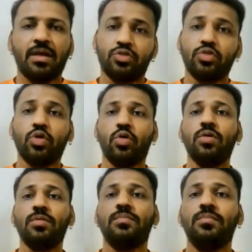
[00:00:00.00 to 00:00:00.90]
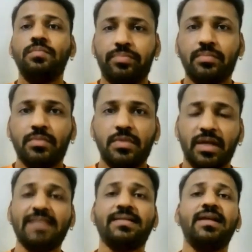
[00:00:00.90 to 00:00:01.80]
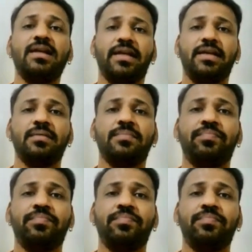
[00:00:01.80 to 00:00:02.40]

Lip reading: So, recently,